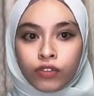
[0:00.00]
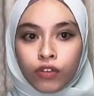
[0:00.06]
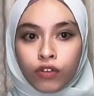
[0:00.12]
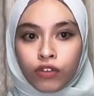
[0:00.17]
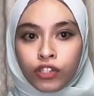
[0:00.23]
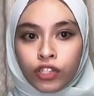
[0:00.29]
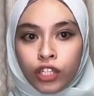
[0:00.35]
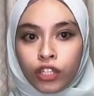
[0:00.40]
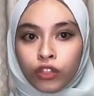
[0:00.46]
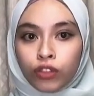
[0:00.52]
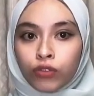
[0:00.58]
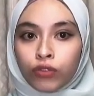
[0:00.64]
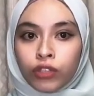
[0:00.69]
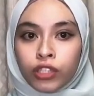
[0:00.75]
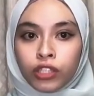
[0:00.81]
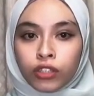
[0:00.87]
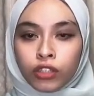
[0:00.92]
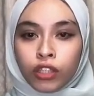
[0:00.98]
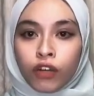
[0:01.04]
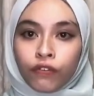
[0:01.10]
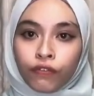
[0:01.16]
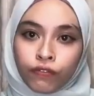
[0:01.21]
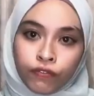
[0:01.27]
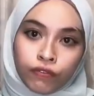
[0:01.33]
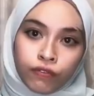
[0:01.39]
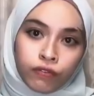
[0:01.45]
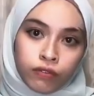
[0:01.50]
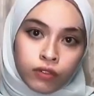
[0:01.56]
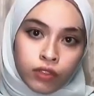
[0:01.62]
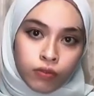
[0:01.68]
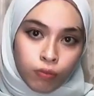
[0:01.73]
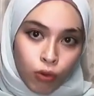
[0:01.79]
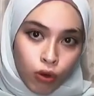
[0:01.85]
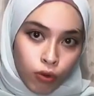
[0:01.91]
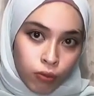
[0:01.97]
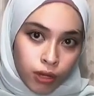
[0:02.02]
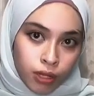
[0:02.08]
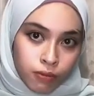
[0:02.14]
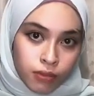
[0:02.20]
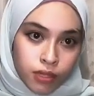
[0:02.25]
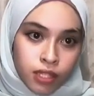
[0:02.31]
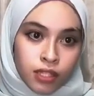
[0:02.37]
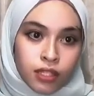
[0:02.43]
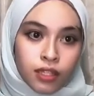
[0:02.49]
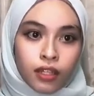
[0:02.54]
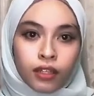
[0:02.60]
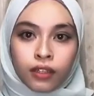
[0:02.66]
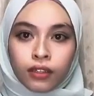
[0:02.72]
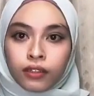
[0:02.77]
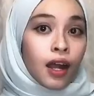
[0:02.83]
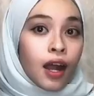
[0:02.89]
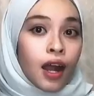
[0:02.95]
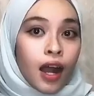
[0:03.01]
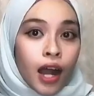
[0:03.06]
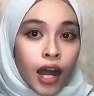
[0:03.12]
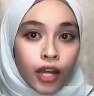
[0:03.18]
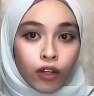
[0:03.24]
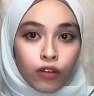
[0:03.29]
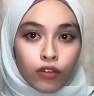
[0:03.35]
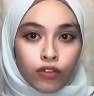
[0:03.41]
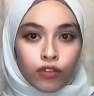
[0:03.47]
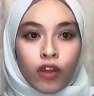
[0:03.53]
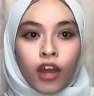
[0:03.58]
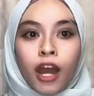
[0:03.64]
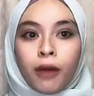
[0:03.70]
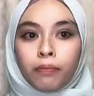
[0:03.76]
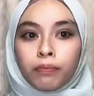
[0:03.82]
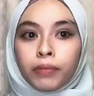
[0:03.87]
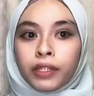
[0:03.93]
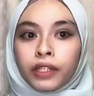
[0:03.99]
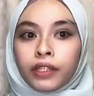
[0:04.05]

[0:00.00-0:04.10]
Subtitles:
solution to the tough problems. I also happen